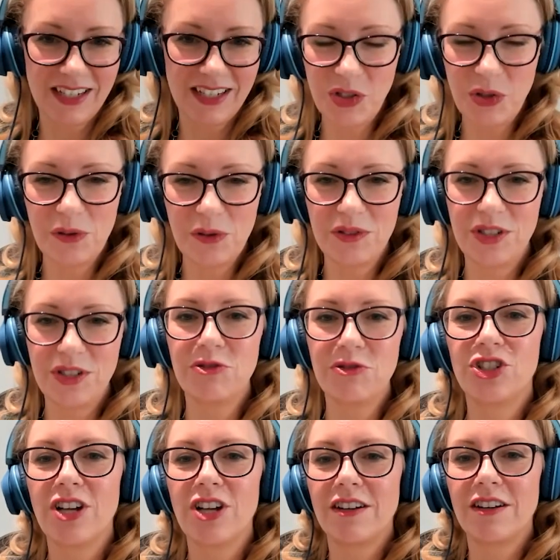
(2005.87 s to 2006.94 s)
to
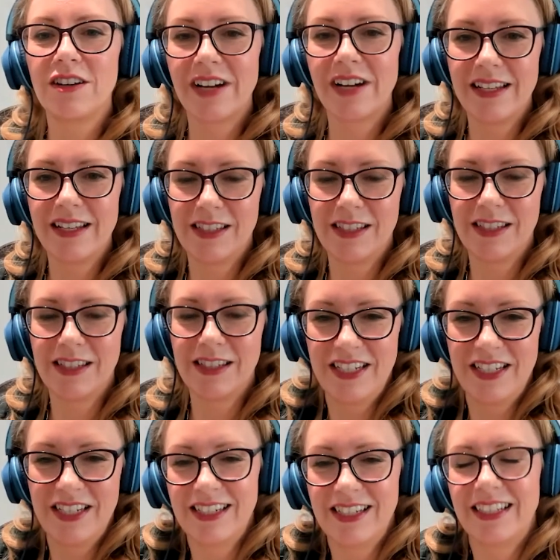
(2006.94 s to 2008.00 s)
generate some
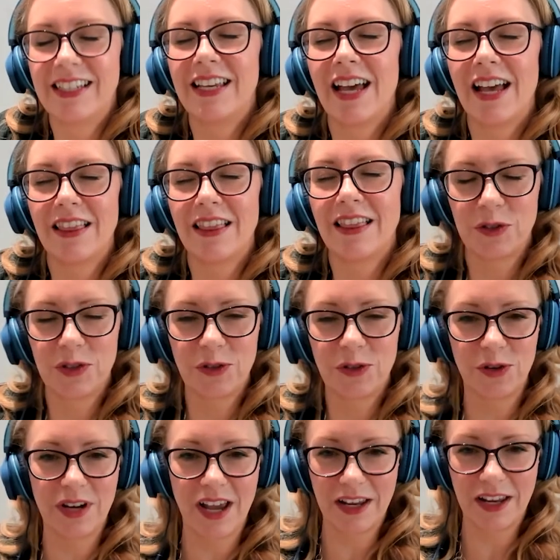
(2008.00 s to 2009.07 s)
idea, to get those
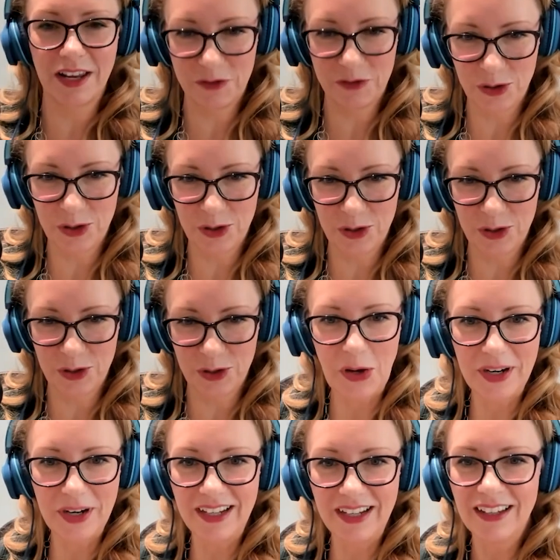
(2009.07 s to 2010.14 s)
creative juices
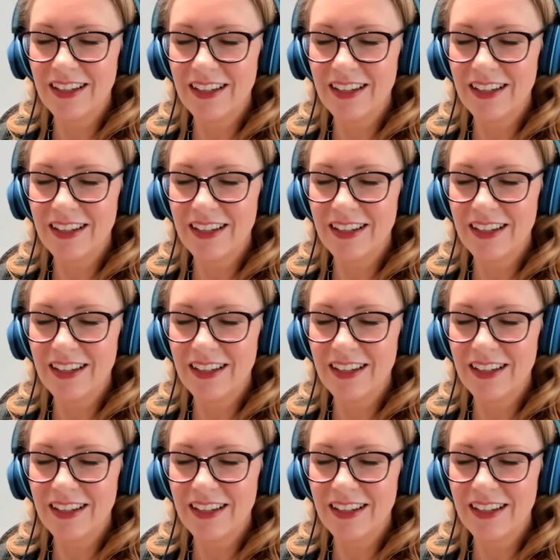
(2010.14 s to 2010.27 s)
flowing.